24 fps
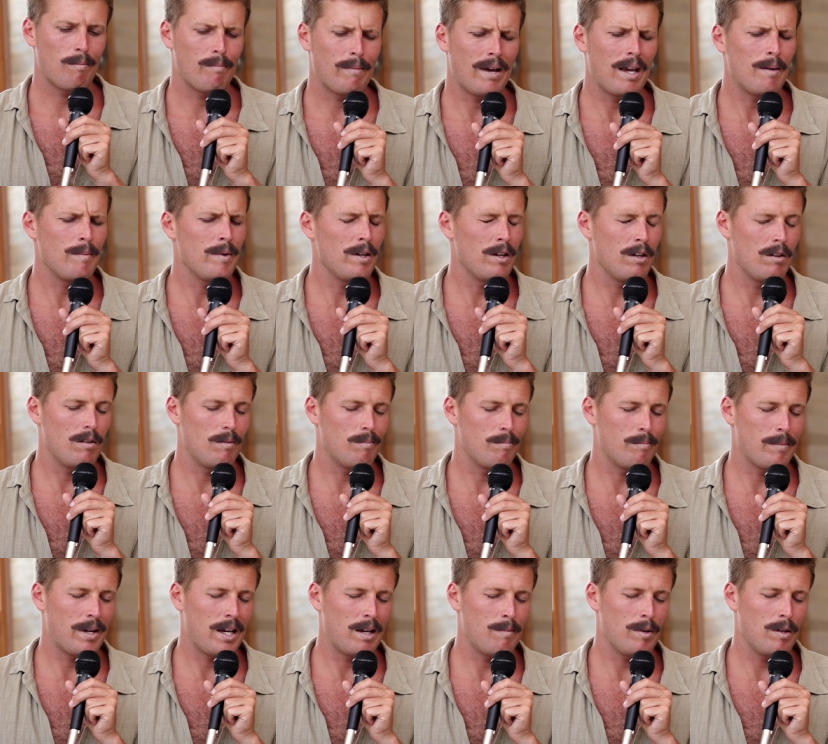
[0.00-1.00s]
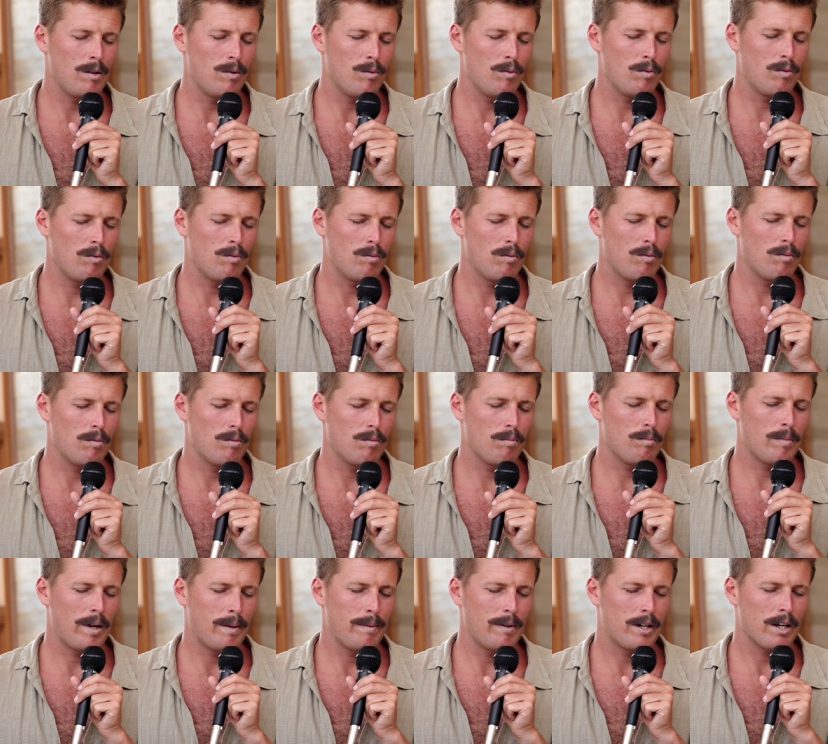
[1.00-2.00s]
maybe maybe
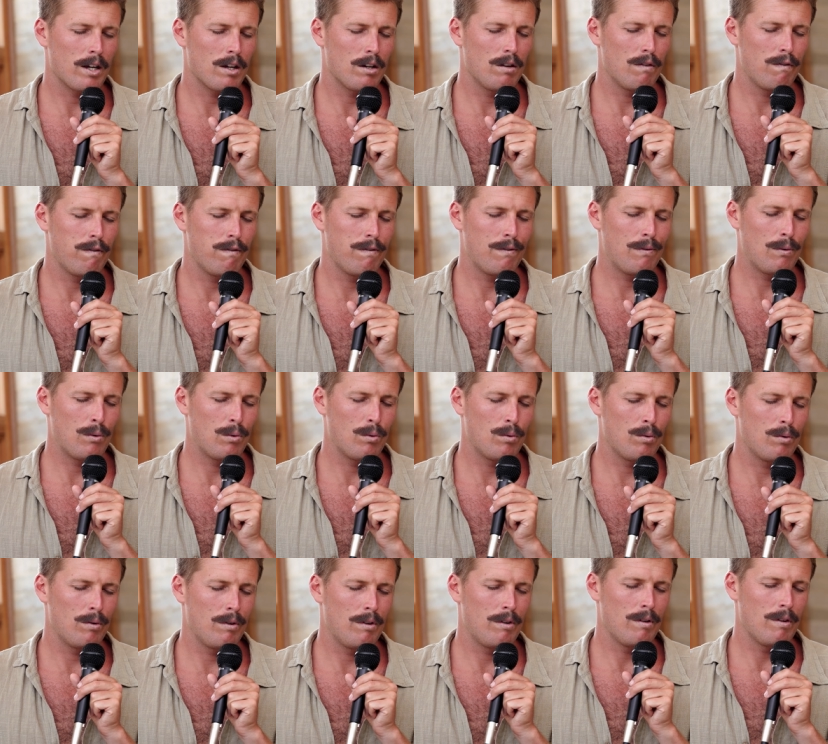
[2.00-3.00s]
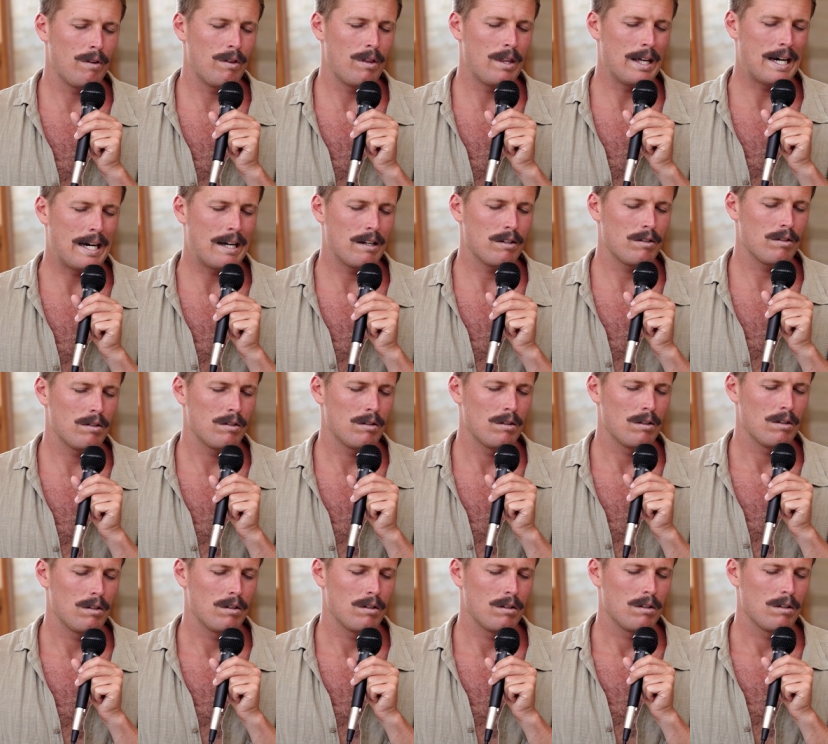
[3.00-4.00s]
maybe I can afford that
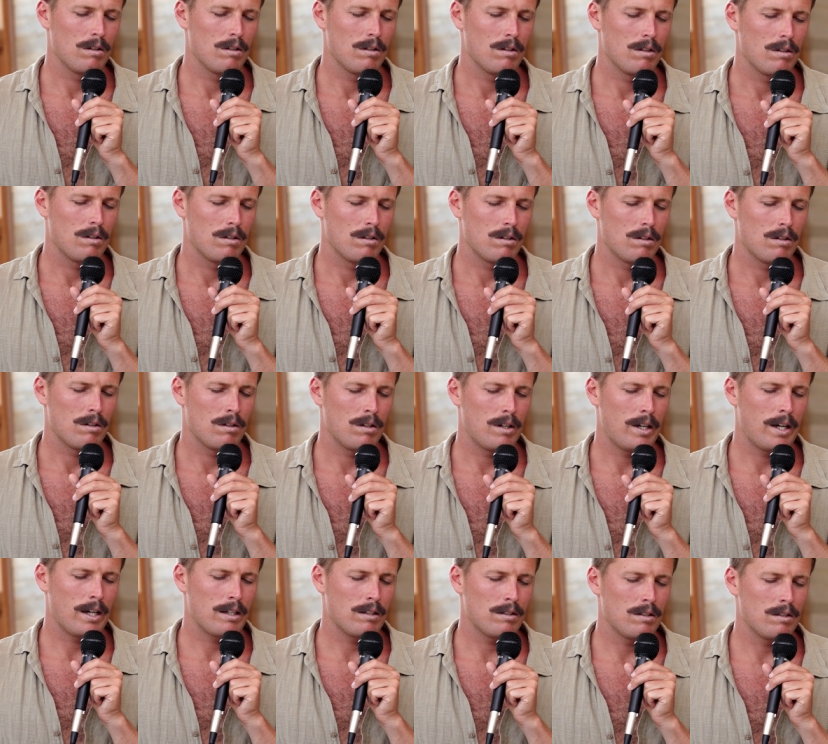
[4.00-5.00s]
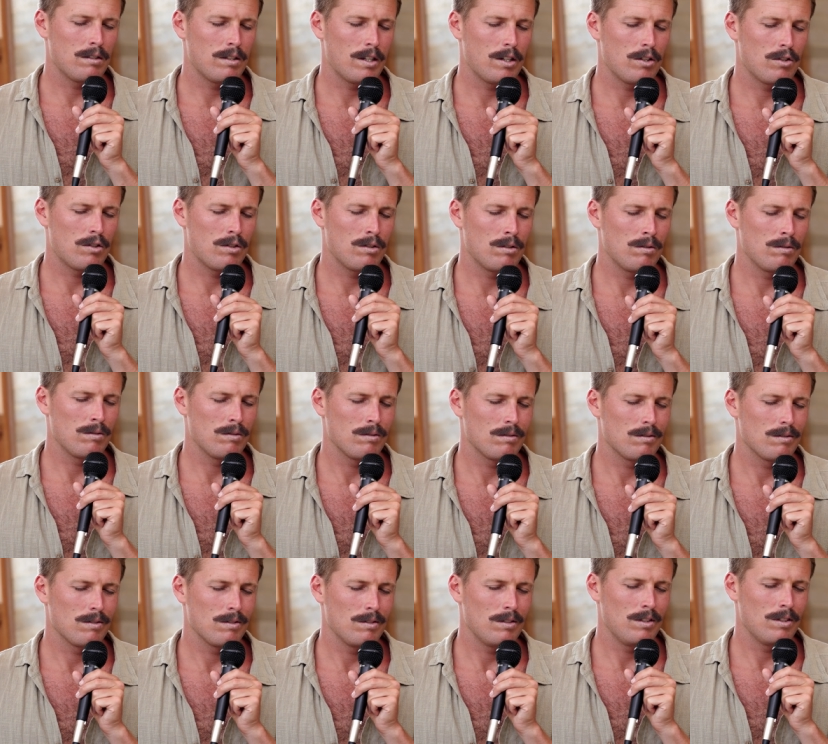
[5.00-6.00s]
existential,
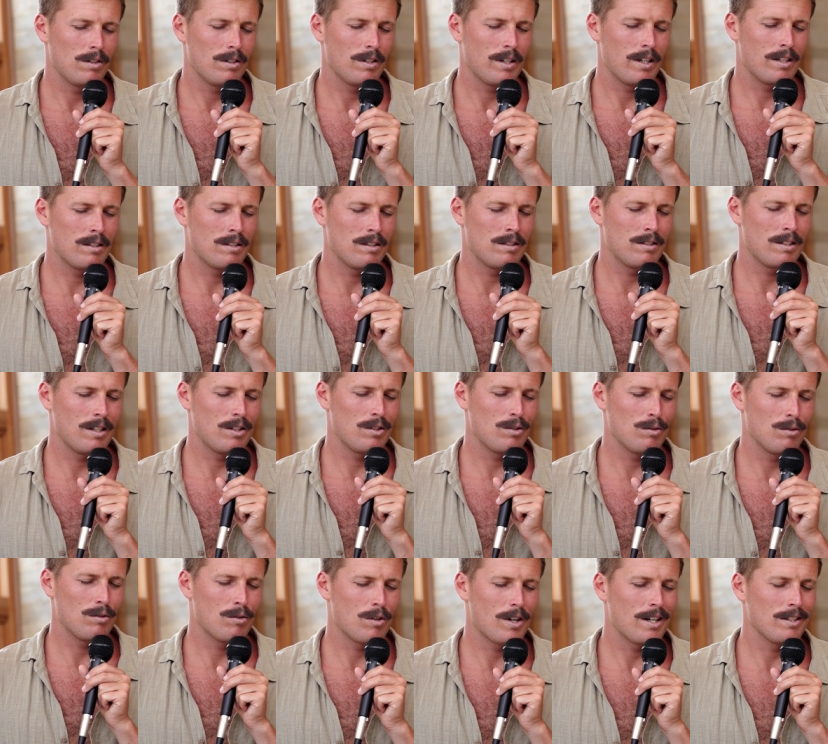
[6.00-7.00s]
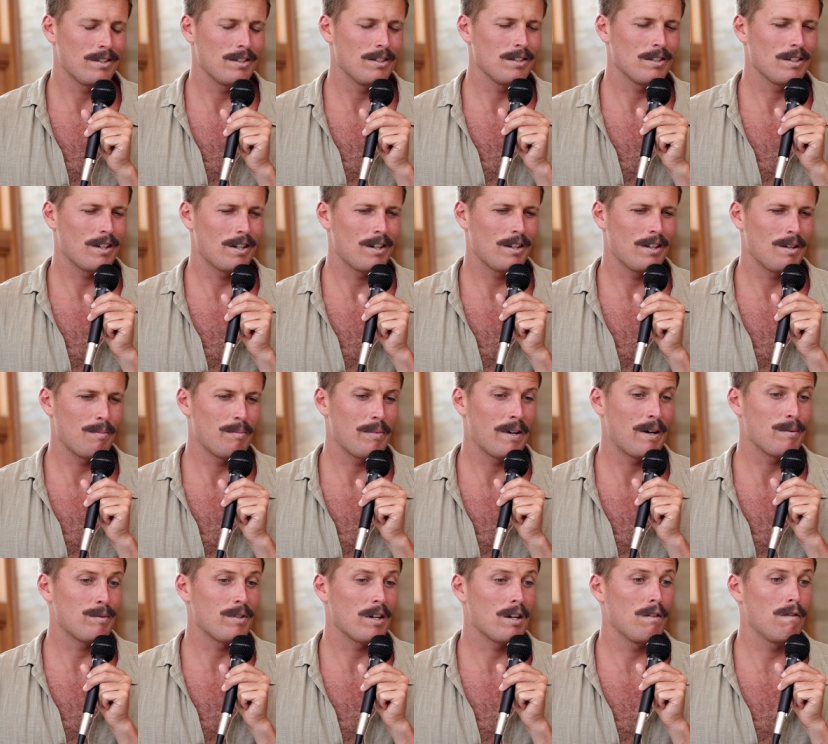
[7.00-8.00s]
you know, existential crisis kind of thing.
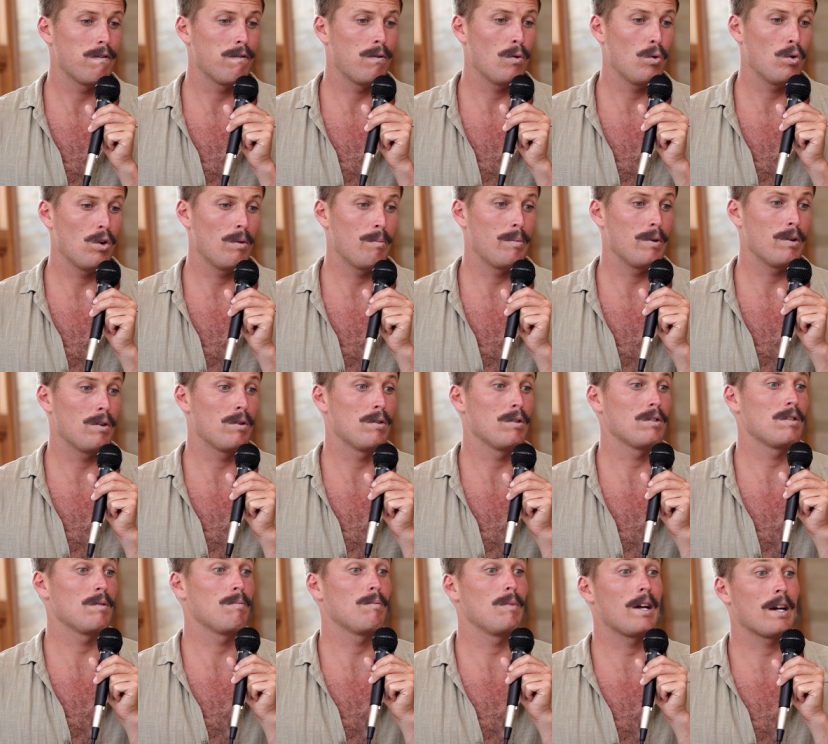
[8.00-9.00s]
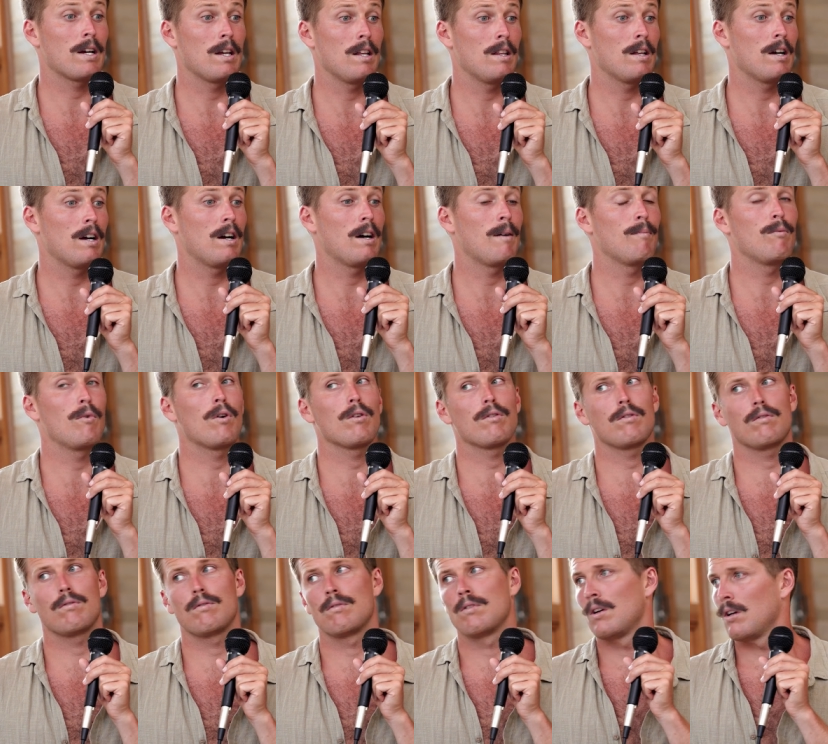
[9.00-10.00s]
Perhaps I can afford it because I'm lucky that I'm
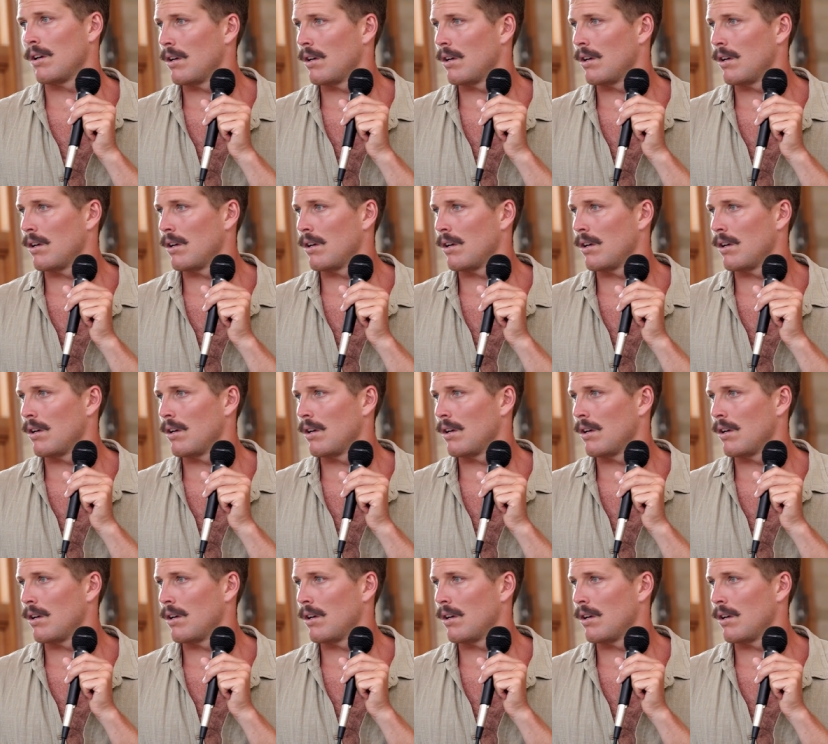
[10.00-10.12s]
not.